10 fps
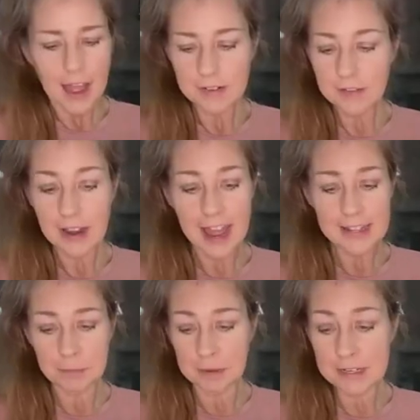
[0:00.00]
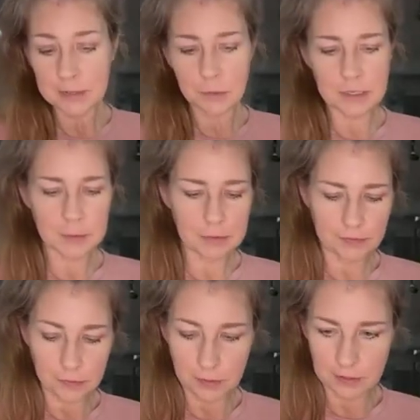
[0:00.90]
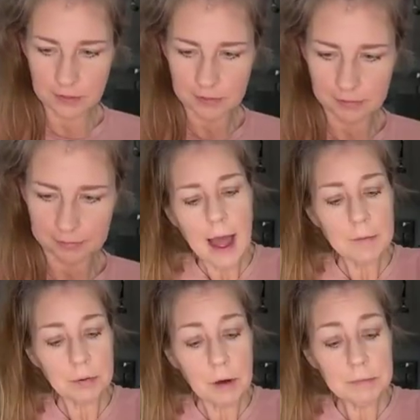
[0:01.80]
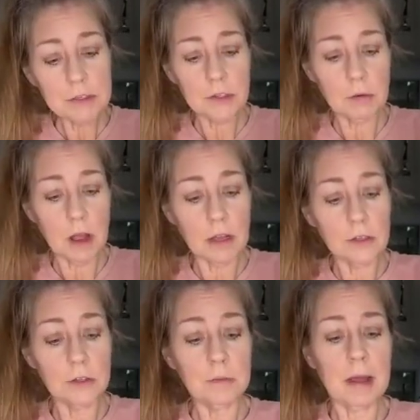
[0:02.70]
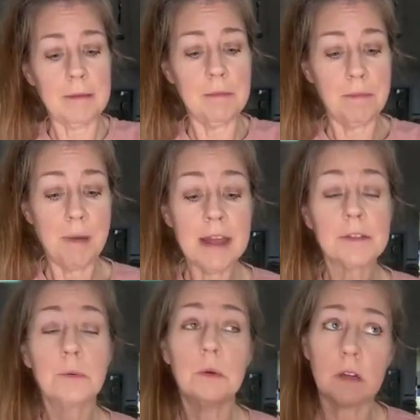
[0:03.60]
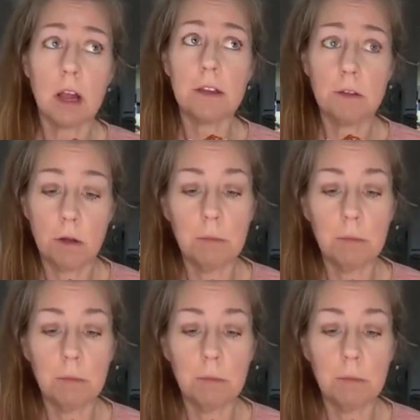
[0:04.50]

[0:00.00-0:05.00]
I've never had the pizza ones before. I promise you I'll do my best work on your